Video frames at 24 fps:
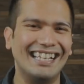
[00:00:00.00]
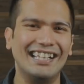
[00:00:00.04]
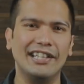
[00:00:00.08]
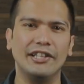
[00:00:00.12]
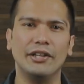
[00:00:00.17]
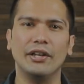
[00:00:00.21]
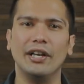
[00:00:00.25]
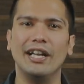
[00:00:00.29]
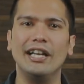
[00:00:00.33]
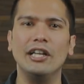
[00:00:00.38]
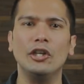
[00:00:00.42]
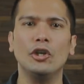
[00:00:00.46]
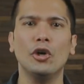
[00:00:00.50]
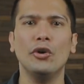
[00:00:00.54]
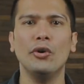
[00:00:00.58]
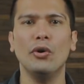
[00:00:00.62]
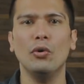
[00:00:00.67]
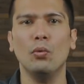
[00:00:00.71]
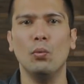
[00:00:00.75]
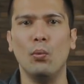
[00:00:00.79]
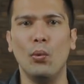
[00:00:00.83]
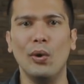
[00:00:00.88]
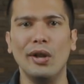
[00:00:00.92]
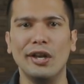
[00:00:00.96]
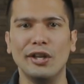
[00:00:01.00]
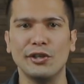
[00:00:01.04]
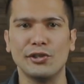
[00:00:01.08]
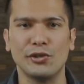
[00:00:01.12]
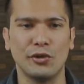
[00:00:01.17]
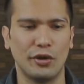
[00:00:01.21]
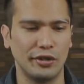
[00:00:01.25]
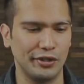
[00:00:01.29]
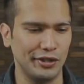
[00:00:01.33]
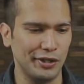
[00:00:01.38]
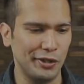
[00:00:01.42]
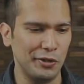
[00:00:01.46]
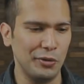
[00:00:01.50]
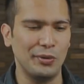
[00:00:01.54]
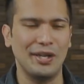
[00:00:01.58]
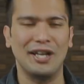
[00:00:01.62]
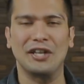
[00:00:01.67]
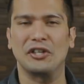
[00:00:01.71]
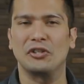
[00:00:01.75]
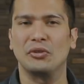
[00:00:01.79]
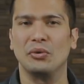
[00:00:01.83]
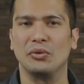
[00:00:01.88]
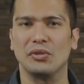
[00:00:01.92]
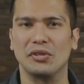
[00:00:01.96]
The internal will is not there to
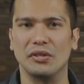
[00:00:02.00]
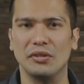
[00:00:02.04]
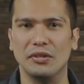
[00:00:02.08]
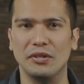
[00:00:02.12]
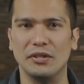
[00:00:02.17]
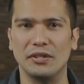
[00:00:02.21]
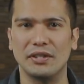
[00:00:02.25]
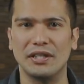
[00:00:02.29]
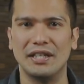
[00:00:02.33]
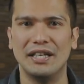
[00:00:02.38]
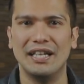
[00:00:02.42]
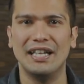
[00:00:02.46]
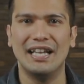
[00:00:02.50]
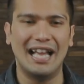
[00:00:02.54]
text those girls.